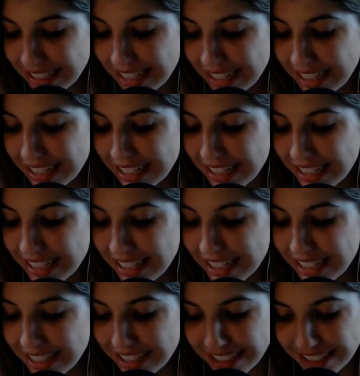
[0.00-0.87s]

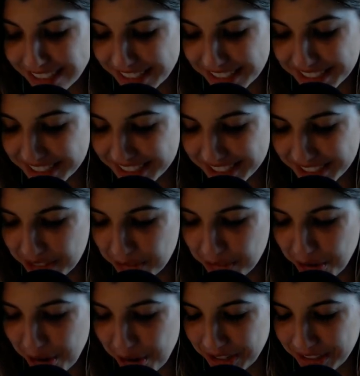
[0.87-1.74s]
"Ah,"
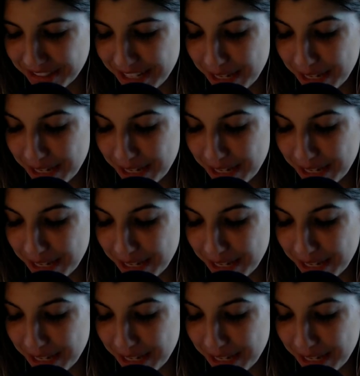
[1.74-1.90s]
said Ron,